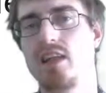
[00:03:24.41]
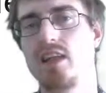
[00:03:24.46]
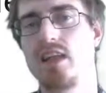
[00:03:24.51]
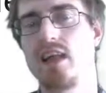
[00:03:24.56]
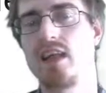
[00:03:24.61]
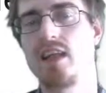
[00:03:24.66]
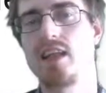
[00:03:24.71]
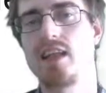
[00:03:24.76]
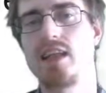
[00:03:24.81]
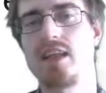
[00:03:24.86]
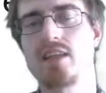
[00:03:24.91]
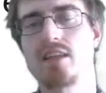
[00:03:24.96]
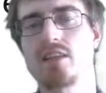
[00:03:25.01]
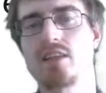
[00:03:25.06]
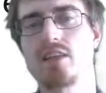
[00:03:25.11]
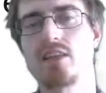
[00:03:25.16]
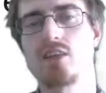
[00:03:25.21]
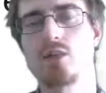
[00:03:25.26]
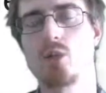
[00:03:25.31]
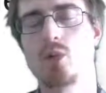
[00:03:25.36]
And later
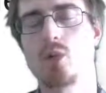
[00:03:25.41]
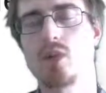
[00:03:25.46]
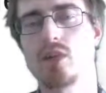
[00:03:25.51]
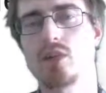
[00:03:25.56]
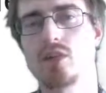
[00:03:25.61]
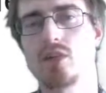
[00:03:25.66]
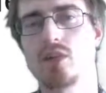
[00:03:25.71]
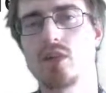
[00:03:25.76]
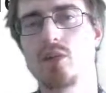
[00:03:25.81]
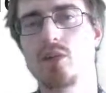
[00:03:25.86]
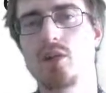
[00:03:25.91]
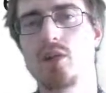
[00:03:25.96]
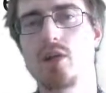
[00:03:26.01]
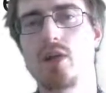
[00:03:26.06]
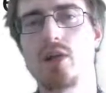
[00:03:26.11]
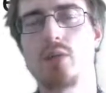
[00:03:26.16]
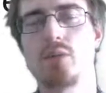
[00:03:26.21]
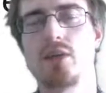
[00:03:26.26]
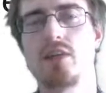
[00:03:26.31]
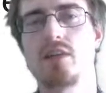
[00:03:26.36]
in the course, we
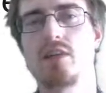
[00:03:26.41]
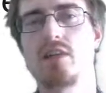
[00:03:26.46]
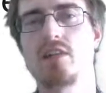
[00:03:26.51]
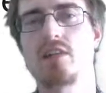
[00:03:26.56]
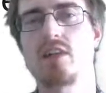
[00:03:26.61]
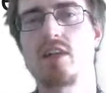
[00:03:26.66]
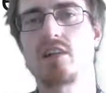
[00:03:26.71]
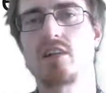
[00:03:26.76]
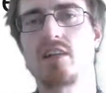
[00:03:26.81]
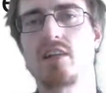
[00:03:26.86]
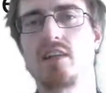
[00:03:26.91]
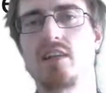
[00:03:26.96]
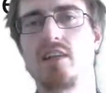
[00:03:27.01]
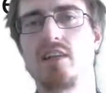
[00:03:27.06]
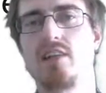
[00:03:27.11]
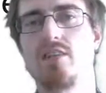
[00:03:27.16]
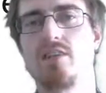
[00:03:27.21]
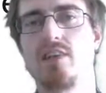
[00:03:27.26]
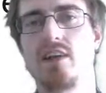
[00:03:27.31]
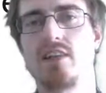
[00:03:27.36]
will be discussing
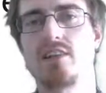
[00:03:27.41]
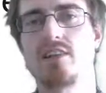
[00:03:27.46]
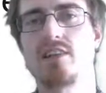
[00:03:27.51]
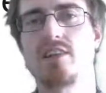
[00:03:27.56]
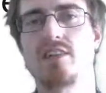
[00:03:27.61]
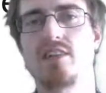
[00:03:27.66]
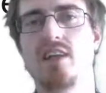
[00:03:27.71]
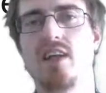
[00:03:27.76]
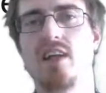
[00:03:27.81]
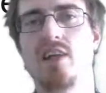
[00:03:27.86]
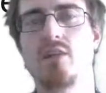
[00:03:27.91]
defenses,